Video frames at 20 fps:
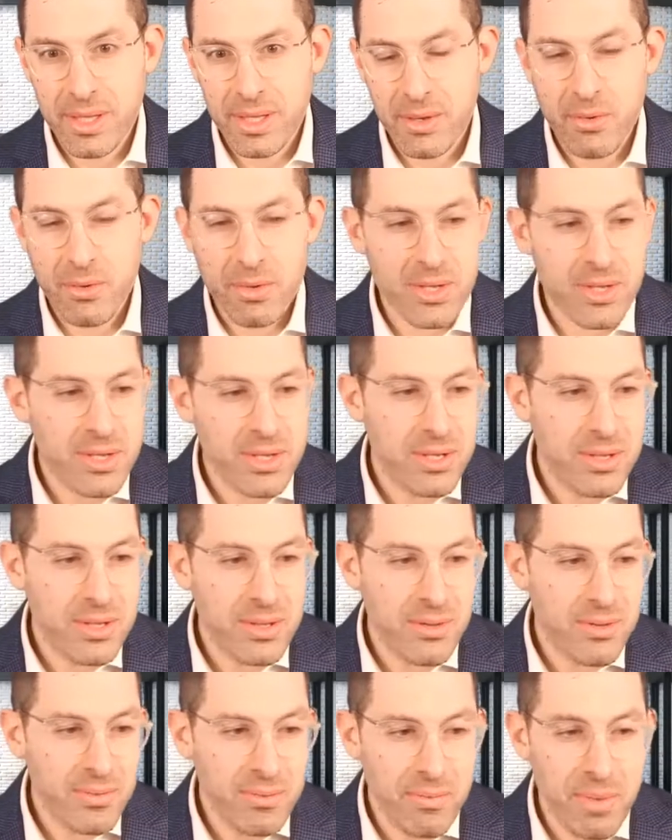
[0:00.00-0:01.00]
It was
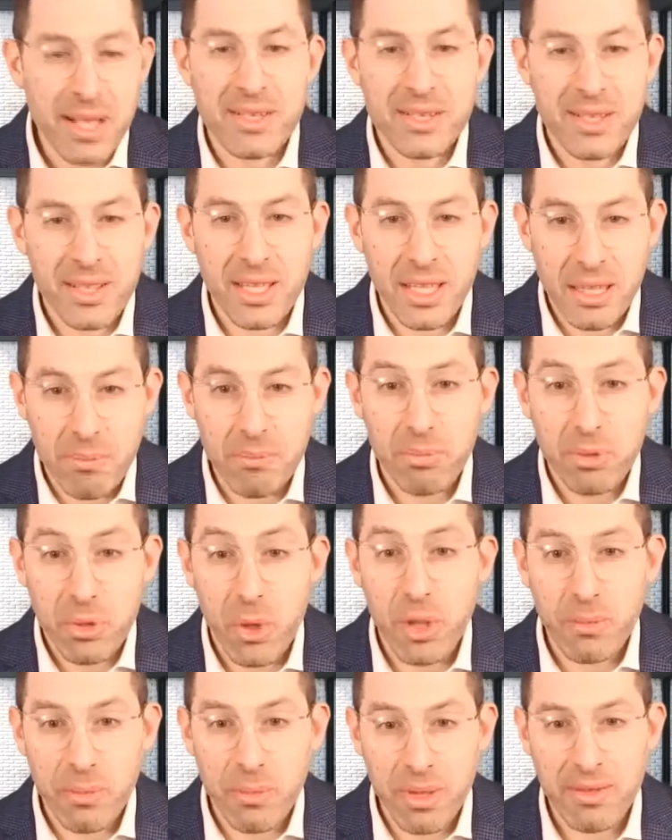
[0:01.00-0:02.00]
basically
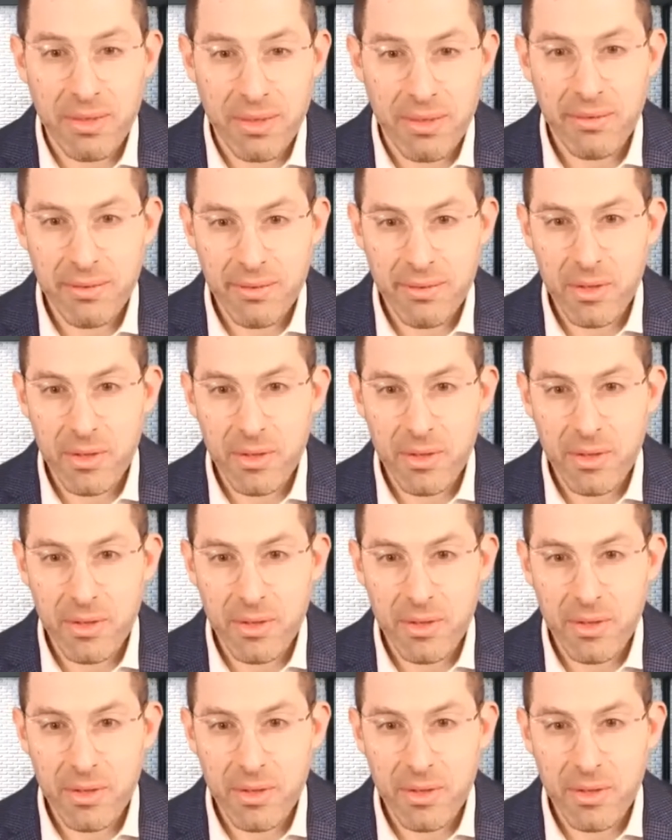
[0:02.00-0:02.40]
employment.